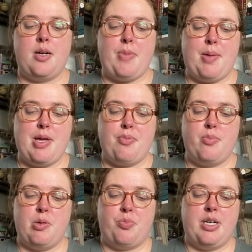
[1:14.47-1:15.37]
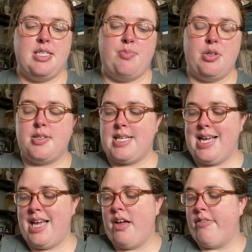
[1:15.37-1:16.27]
my Paper Mill Press books. I
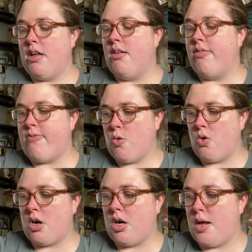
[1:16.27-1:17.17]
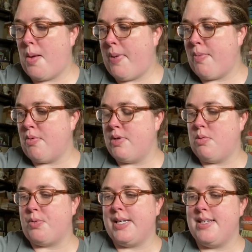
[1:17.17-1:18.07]
have 4 Paper Mill
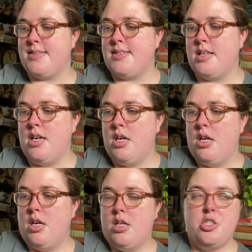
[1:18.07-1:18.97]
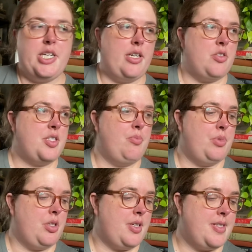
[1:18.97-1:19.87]
Press Jane Austen
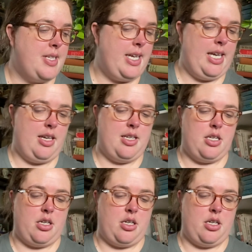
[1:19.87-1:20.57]
books, and